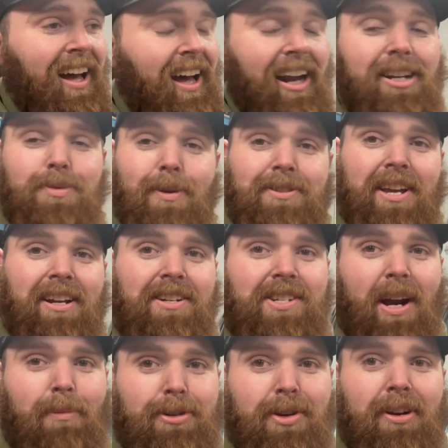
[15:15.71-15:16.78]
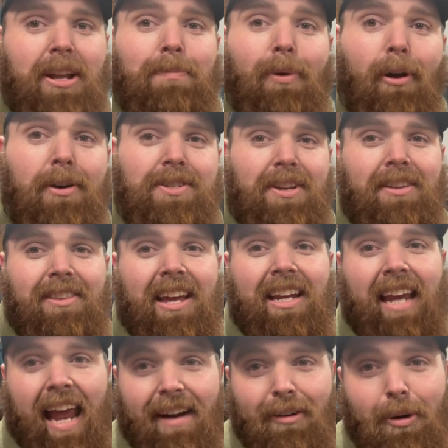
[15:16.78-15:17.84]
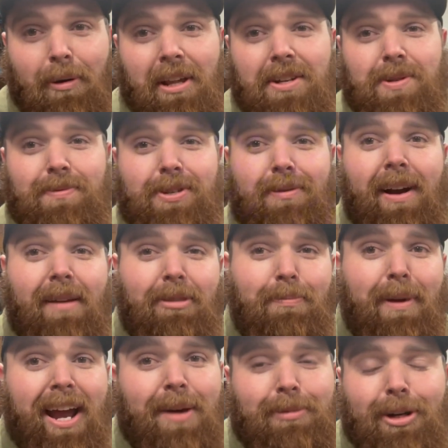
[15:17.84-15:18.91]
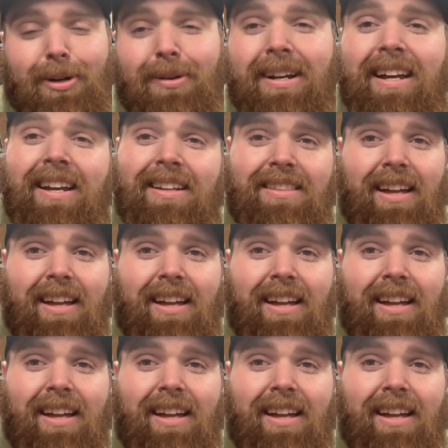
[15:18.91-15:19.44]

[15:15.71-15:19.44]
I just want to take this opportunity to personally thank everyone that subscribed to BAMO,